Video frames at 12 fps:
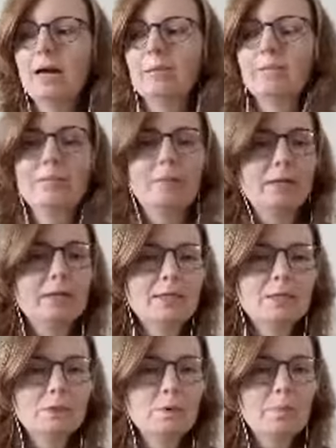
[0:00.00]
I met
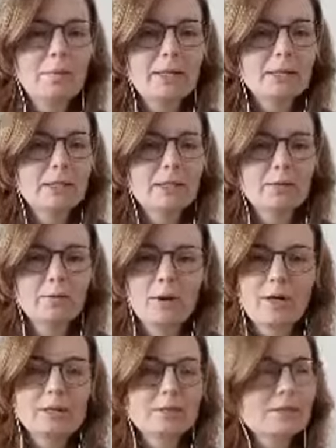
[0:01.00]
these two amazing
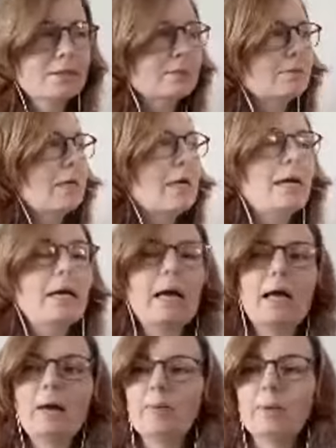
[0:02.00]
writers,
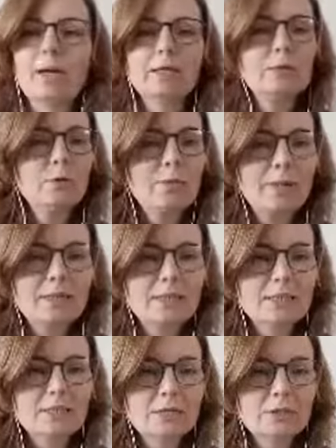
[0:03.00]
and we had two
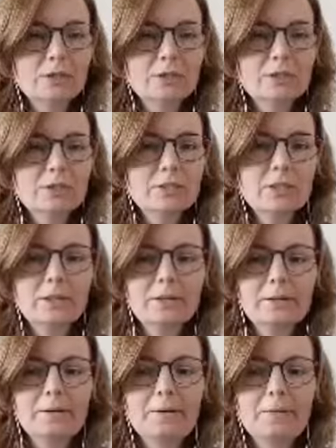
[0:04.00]
amazing sessions,
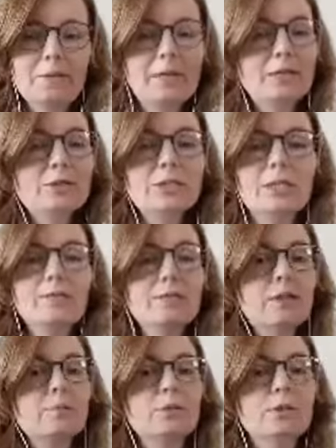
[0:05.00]
um, and I just left
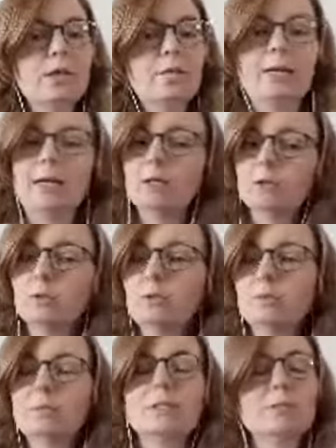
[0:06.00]
it up to them. Like I told
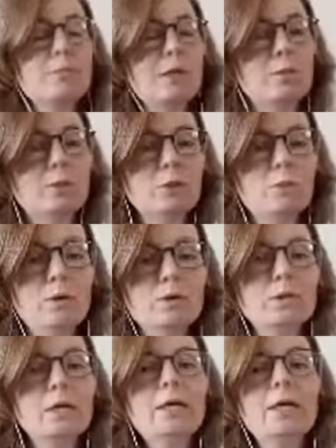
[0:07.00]
them, Missus Pay what you
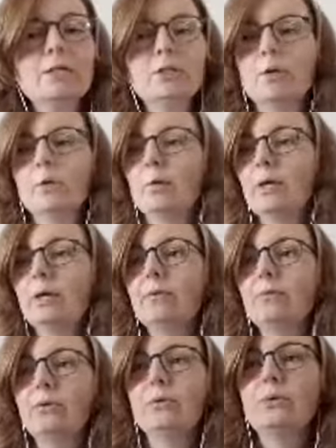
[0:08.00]
want. So
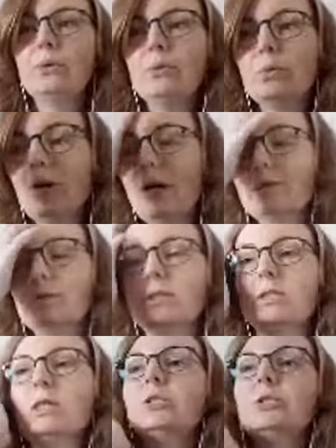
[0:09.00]
if you, after the
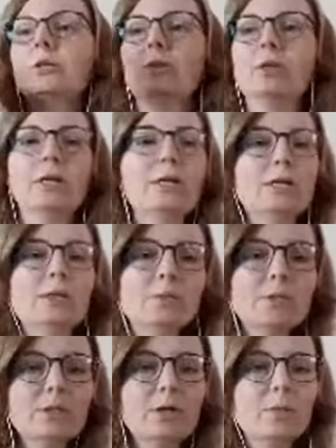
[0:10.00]
session, think this
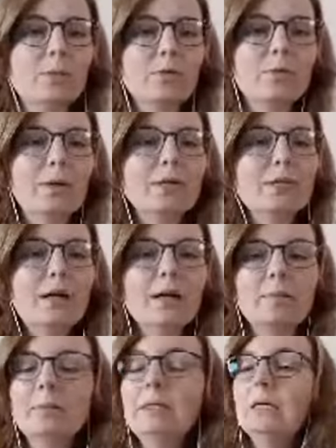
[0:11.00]
was not worth my
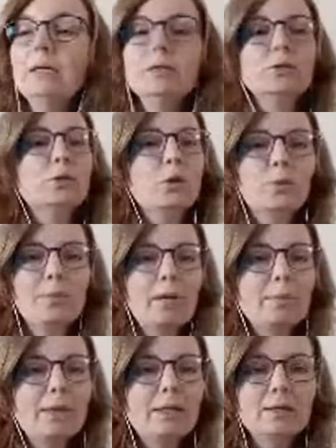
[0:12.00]
time, don't
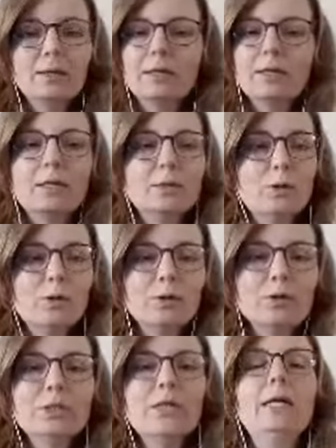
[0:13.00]
pay me anything. It's all
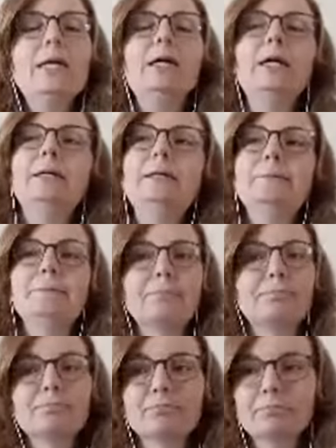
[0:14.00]
good. Um,